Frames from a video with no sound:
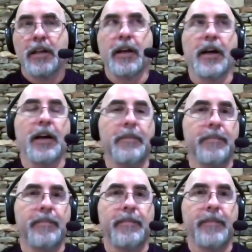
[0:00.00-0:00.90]
Um,
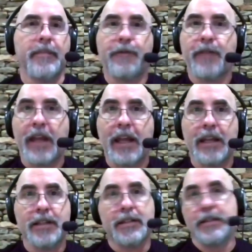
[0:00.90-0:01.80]
if
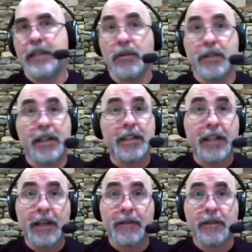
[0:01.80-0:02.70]
they either didn't
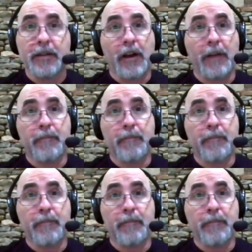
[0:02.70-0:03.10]
get um,